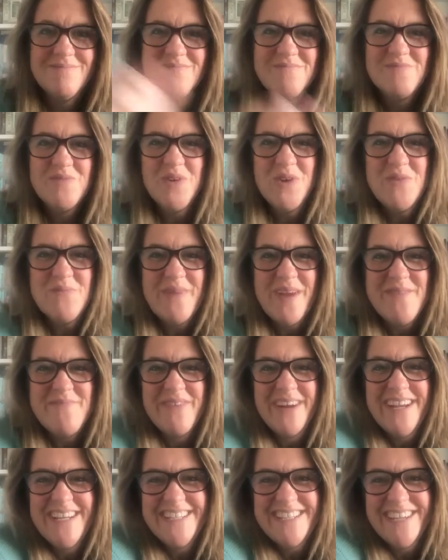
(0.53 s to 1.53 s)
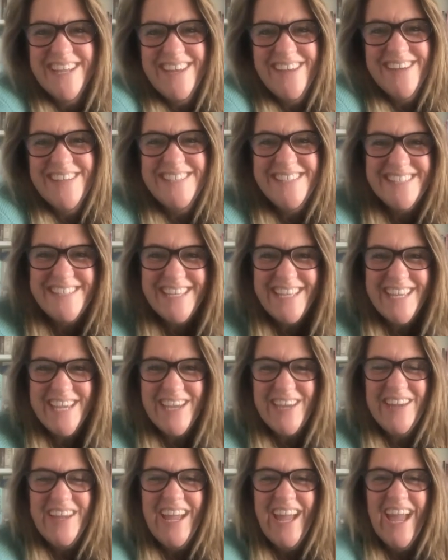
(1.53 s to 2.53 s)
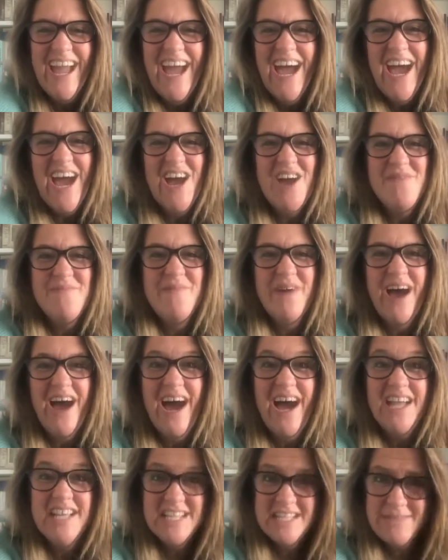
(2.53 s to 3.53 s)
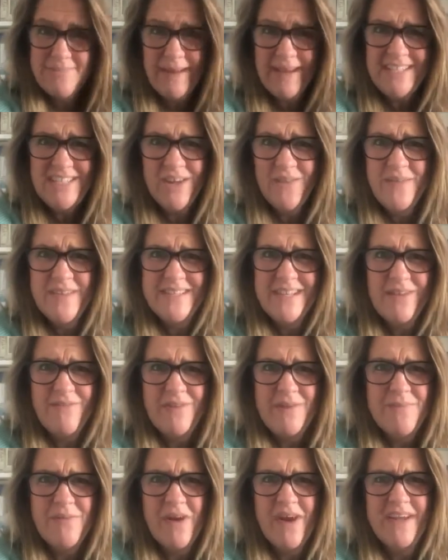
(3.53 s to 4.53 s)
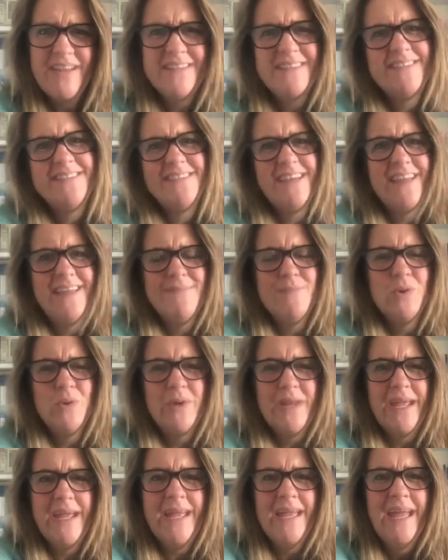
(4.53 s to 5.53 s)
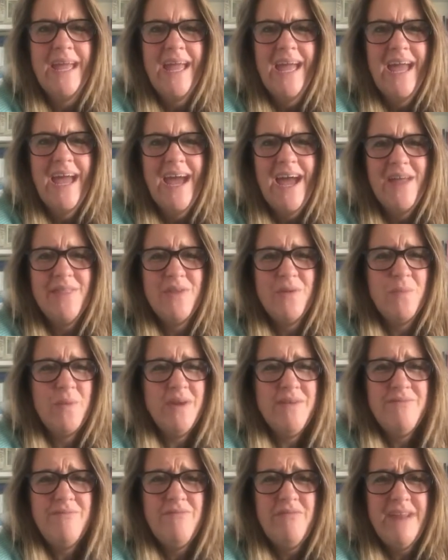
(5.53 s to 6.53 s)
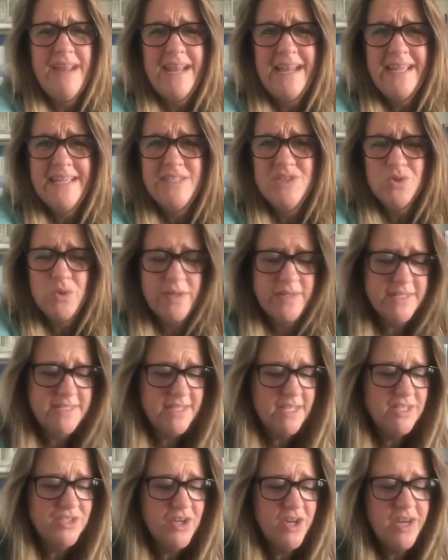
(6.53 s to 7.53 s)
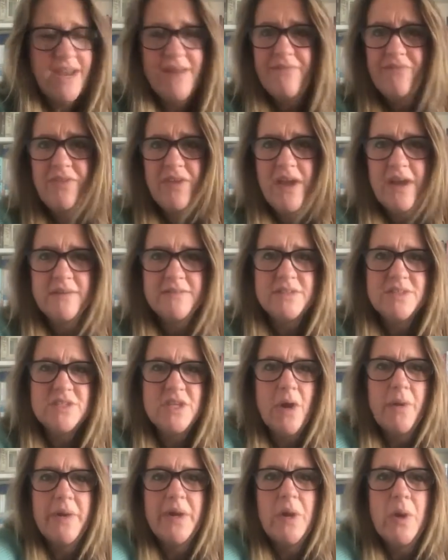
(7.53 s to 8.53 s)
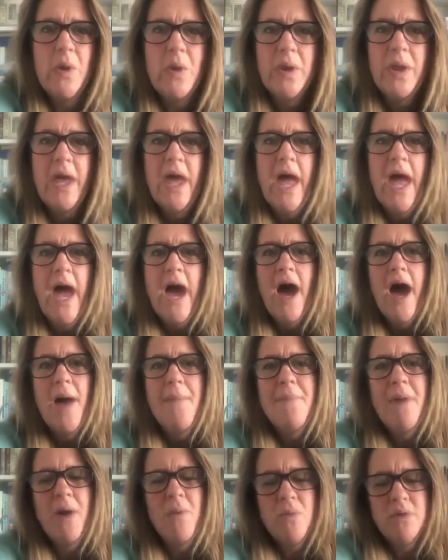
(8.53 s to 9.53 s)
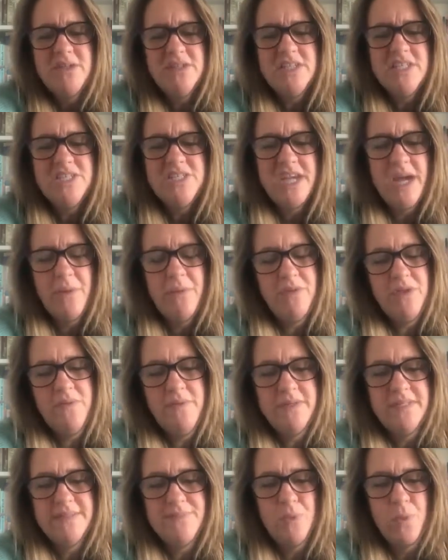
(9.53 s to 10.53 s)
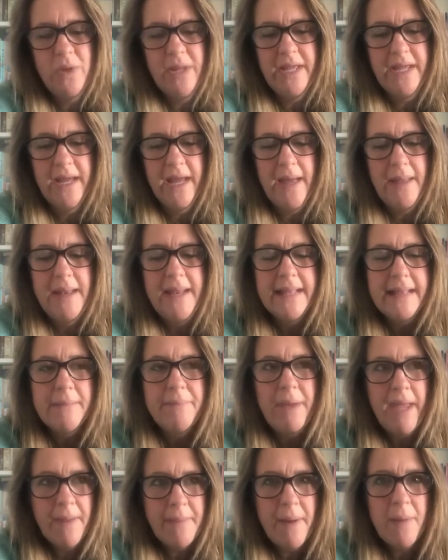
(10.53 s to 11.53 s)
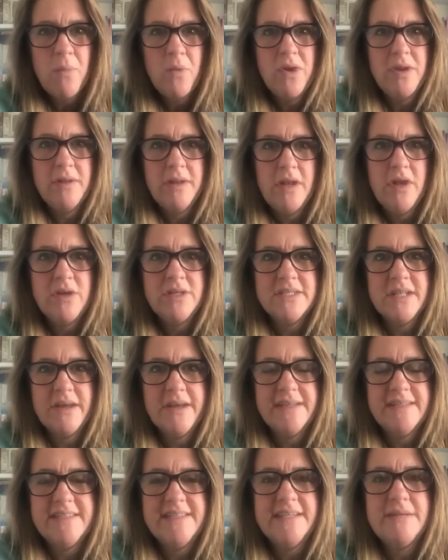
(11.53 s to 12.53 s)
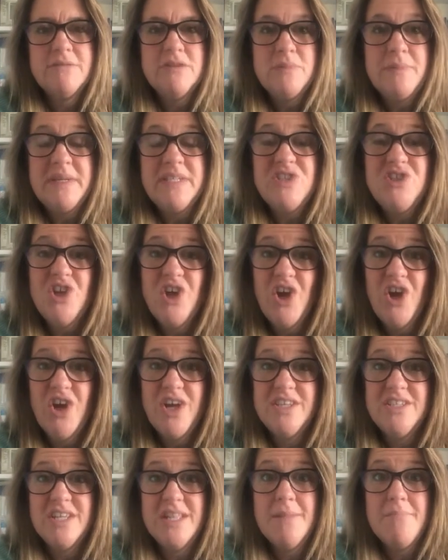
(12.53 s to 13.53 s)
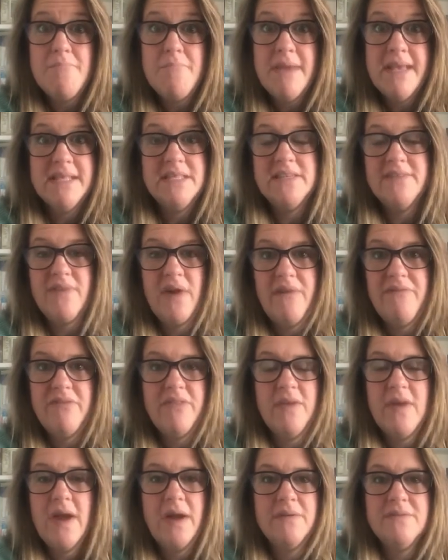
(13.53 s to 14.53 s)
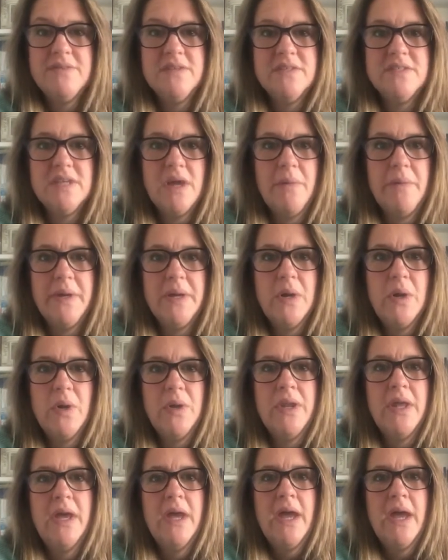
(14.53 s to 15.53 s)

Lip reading: Morning, Maybridge. Nice to see you. And especially on this lovely, bright, sunny morning, that we're really enjoying the sunshine and everything else that's going on. And I wanted to chat with you this morning a little bit about what it looks like still to be church in the midst of everything else that's going on.